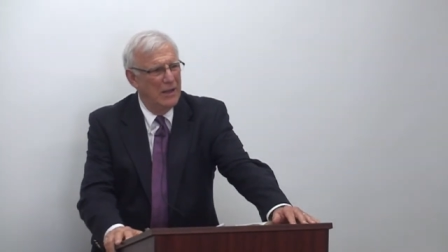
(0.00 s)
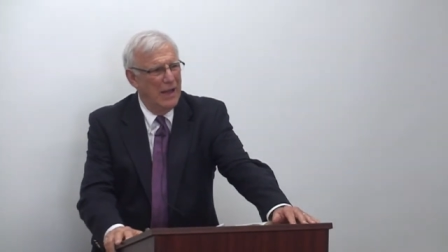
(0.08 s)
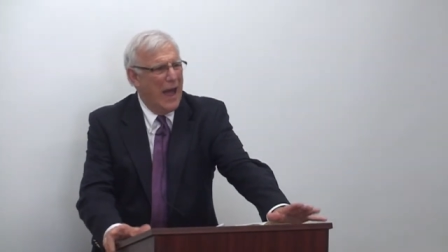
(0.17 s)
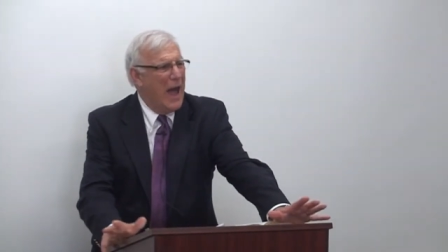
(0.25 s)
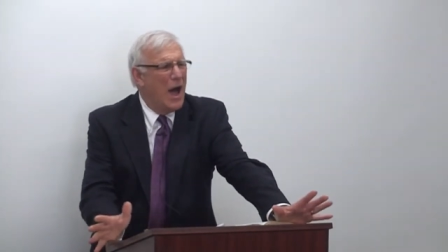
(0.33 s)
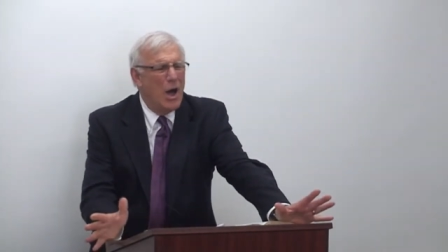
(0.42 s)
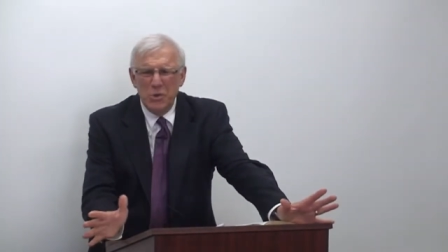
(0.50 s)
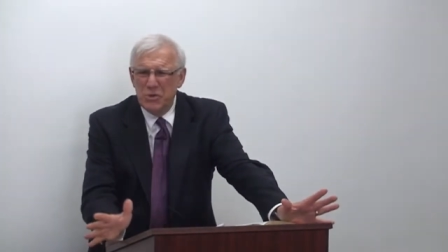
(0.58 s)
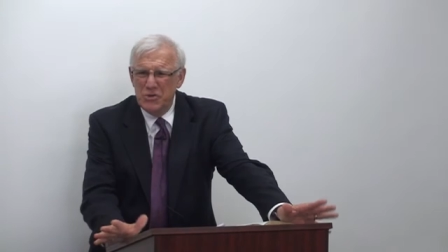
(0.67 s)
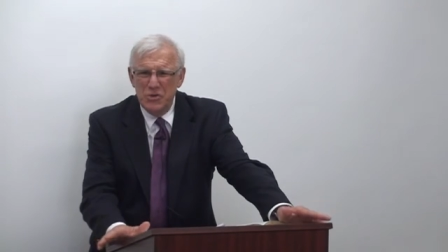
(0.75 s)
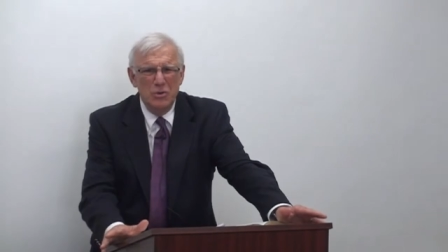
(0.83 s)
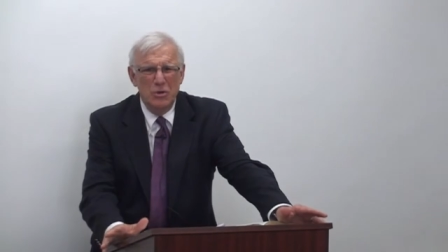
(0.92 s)
How
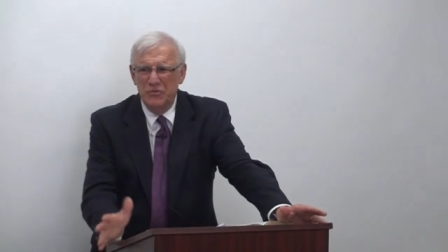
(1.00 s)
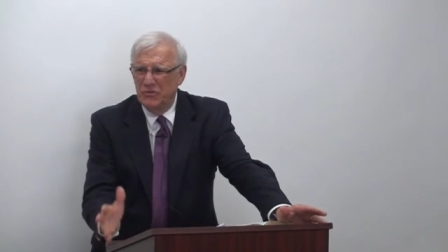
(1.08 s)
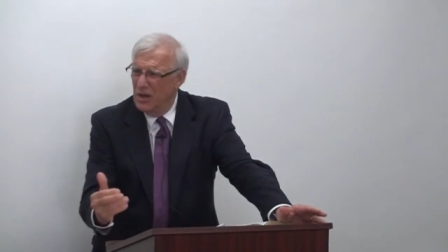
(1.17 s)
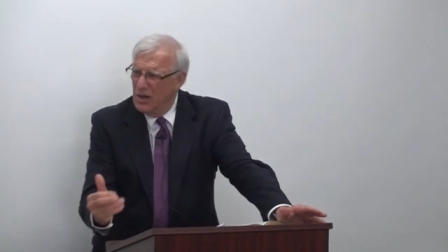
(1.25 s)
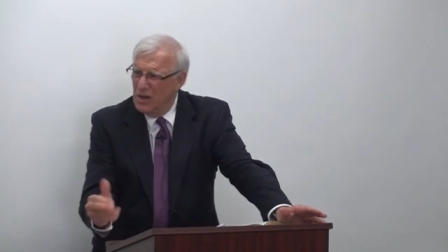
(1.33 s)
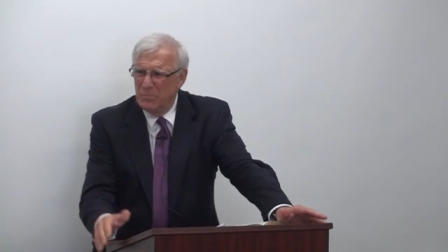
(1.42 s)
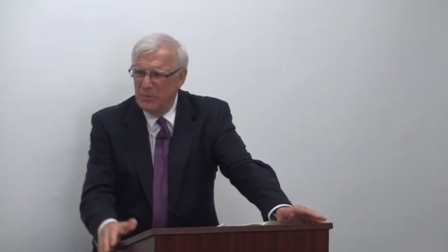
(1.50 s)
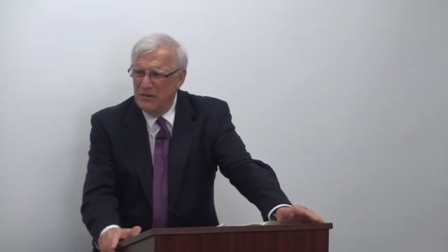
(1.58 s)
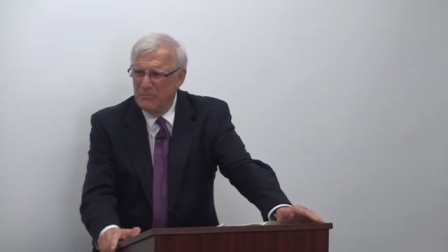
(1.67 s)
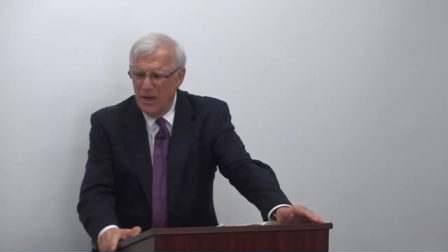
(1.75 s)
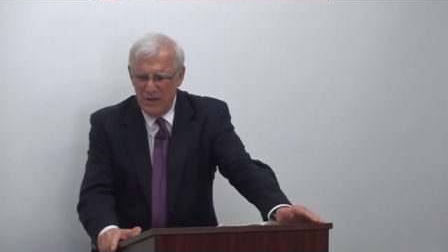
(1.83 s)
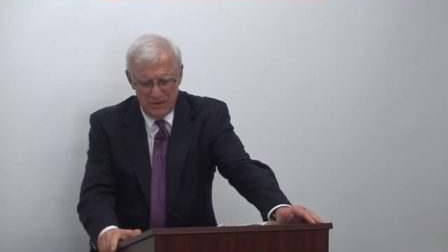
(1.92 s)
to use a little bit
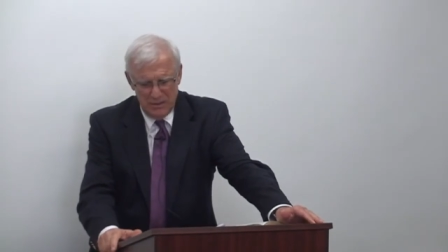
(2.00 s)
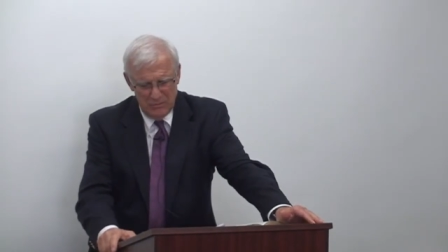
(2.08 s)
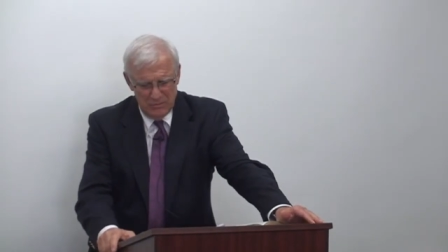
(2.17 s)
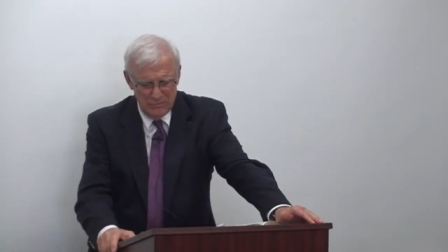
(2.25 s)
of money?